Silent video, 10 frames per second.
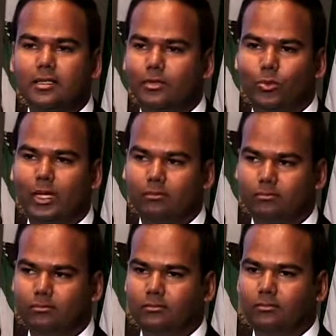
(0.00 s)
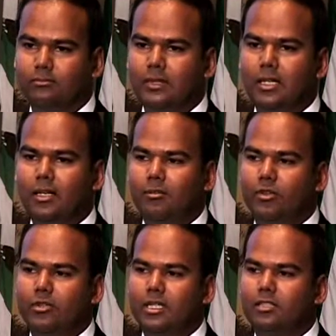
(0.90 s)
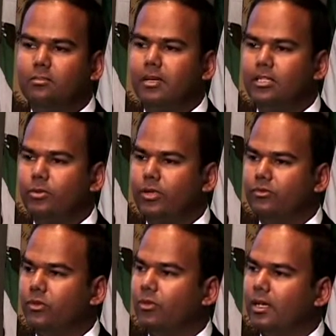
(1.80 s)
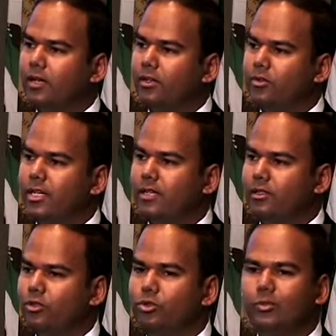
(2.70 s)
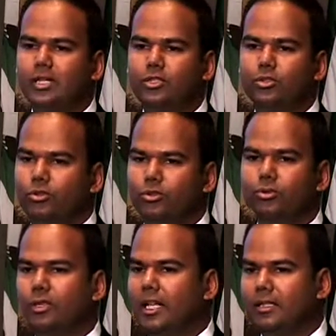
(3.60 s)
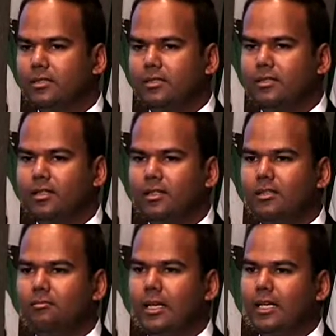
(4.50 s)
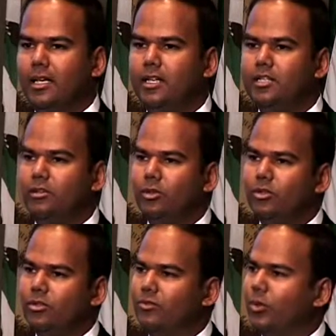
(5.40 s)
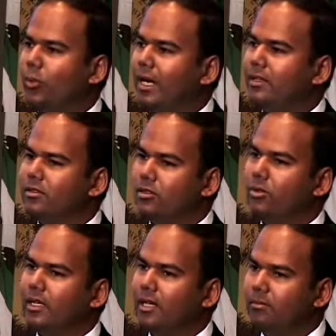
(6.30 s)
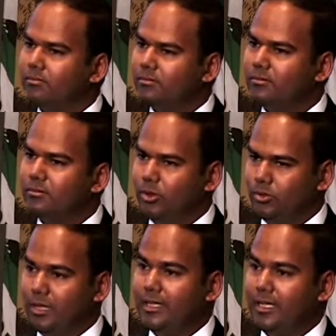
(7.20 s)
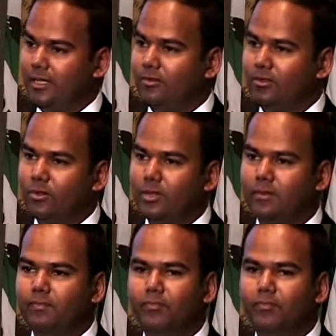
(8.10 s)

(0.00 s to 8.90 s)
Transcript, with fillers: as well because that's the best way of knowing are you taking too much or too less medication because if your weight is going up, you're retaining fluid.